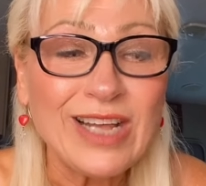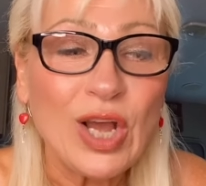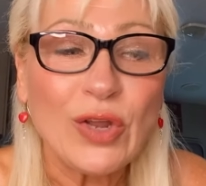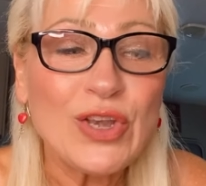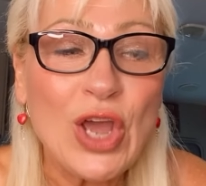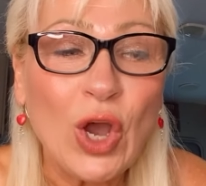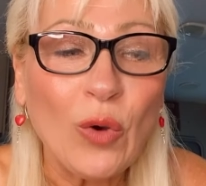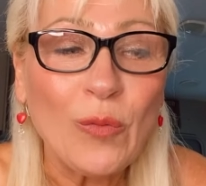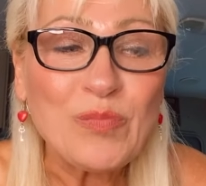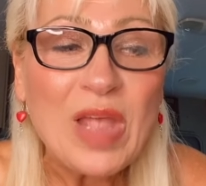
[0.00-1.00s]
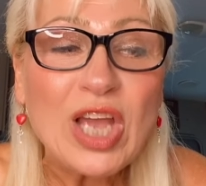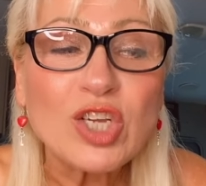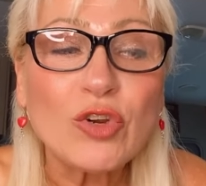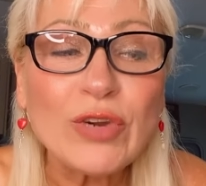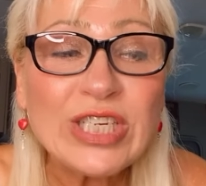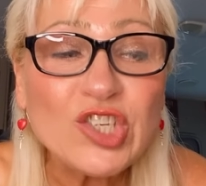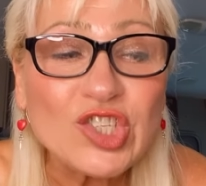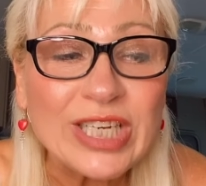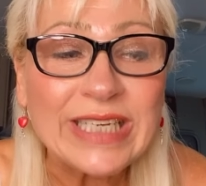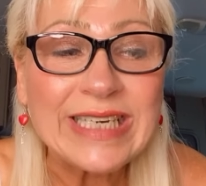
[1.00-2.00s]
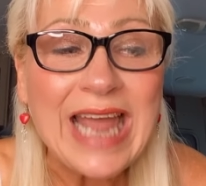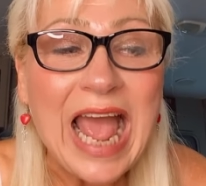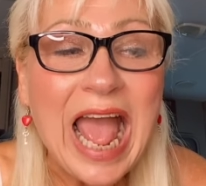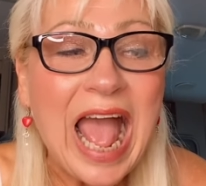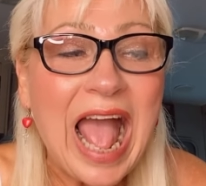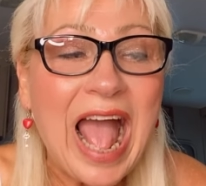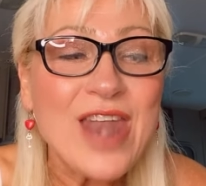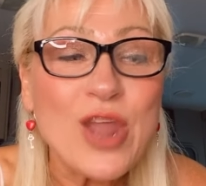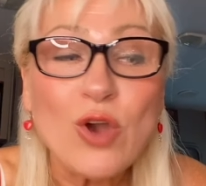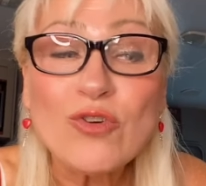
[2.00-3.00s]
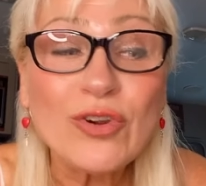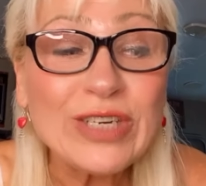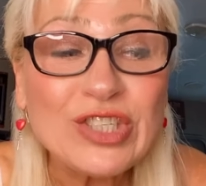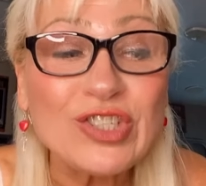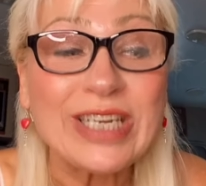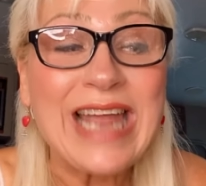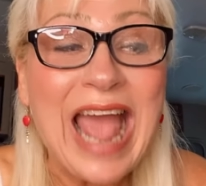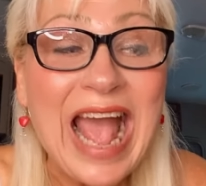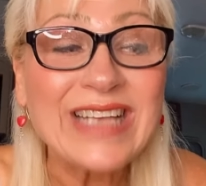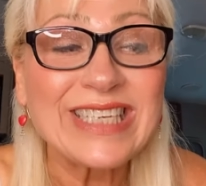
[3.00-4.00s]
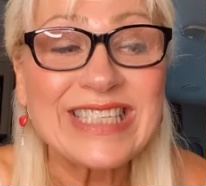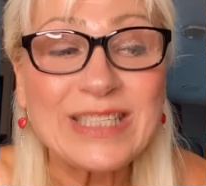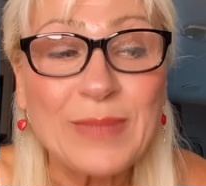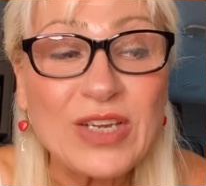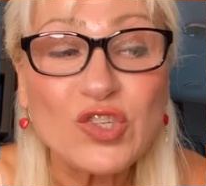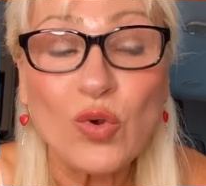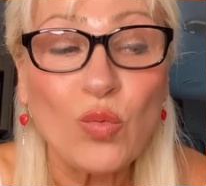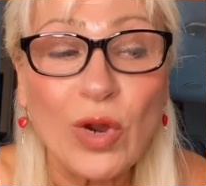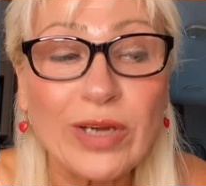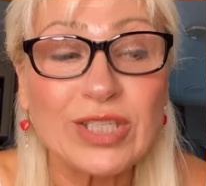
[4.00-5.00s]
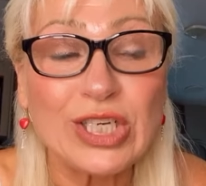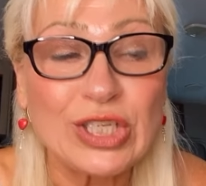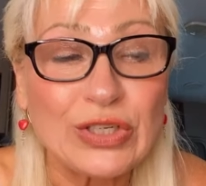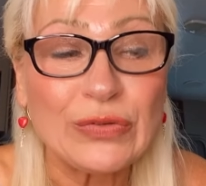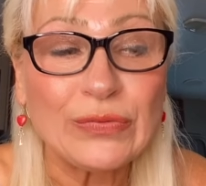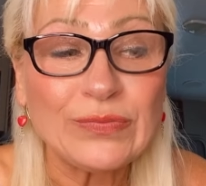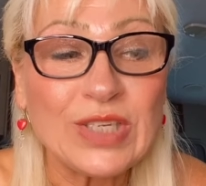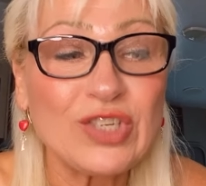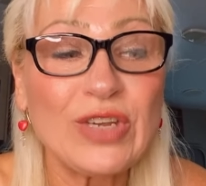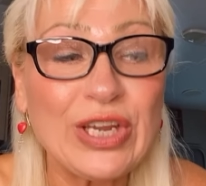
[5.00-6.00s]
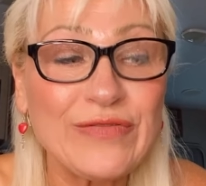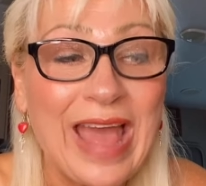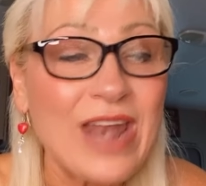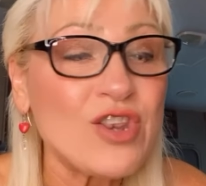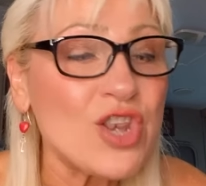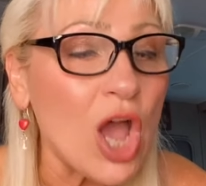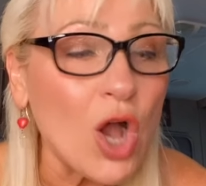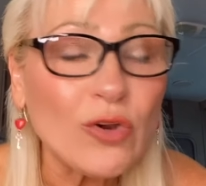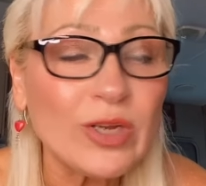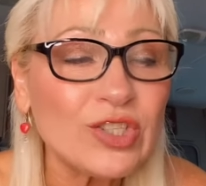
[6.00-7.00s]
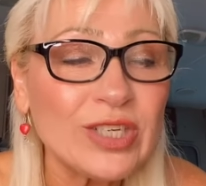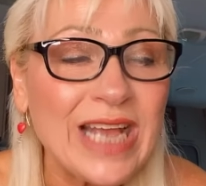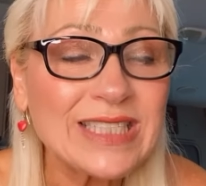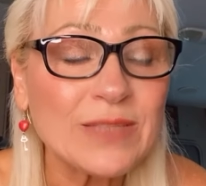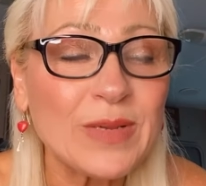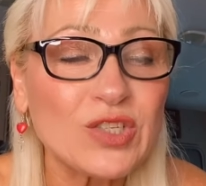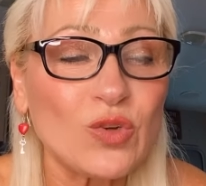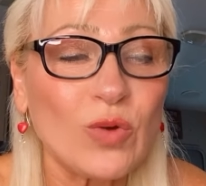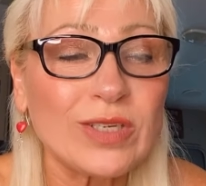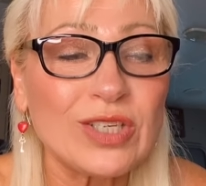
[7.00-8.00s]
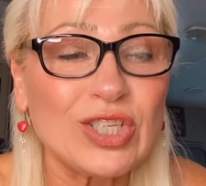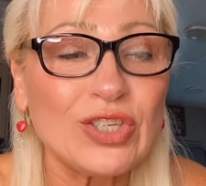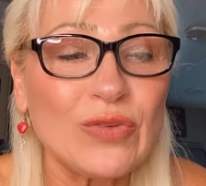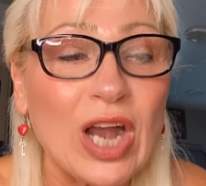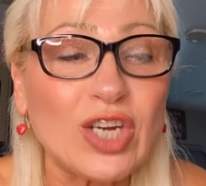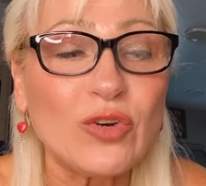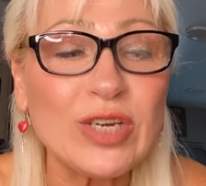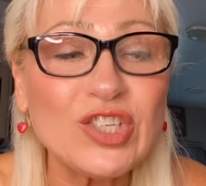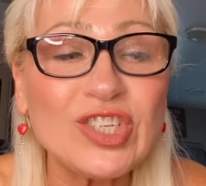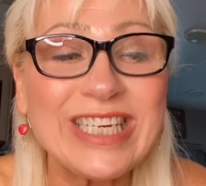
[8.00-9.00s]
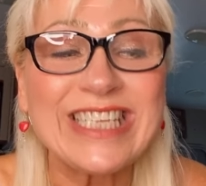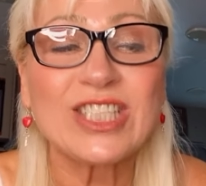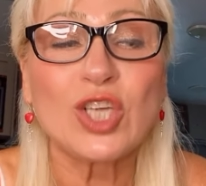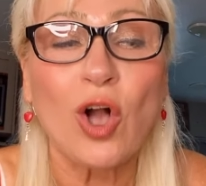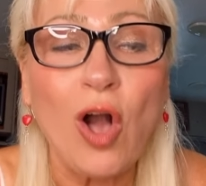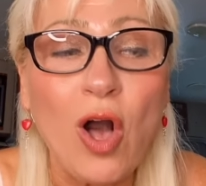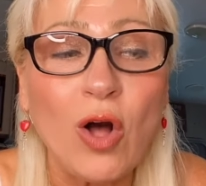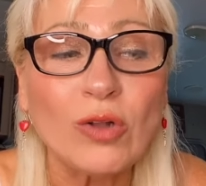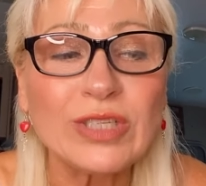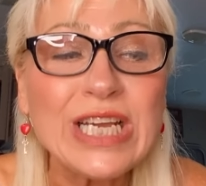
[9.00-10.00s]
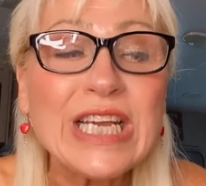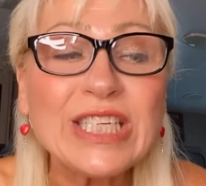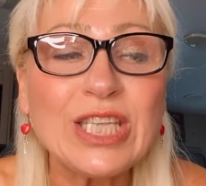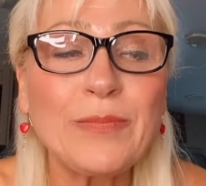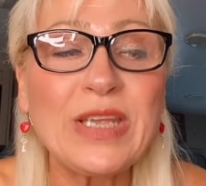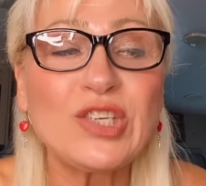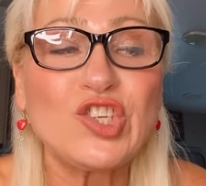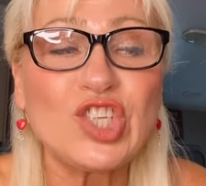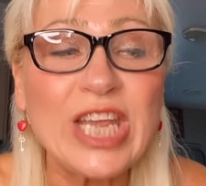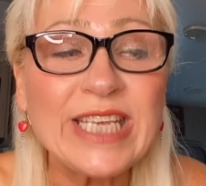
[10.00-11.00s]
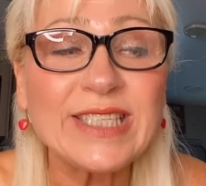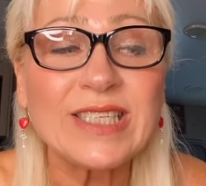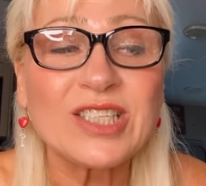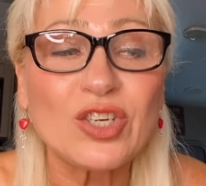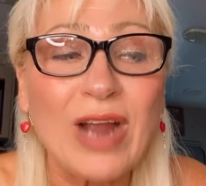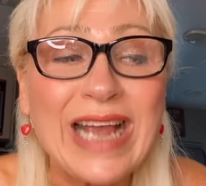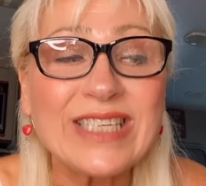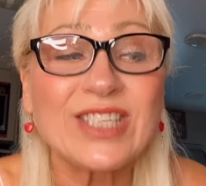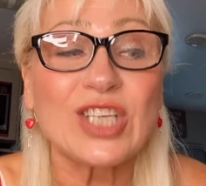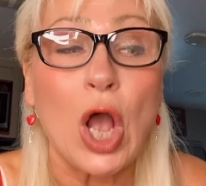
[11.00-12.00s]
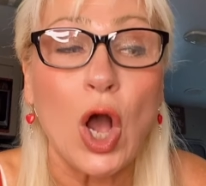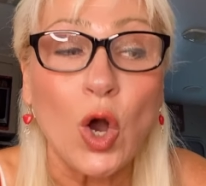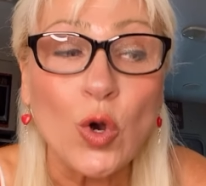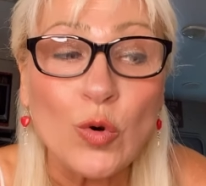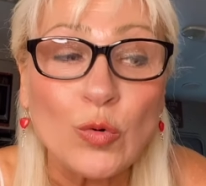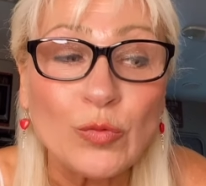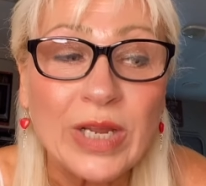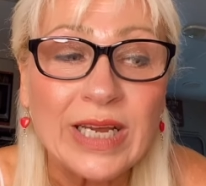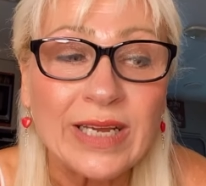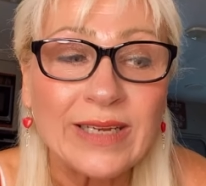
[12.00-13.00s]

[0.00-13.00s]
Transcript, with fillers: No. Christian no Christian has a special work to do. Did you hear that? No Christian has a special work to do. A Christian is called to be Jesus Christ's own.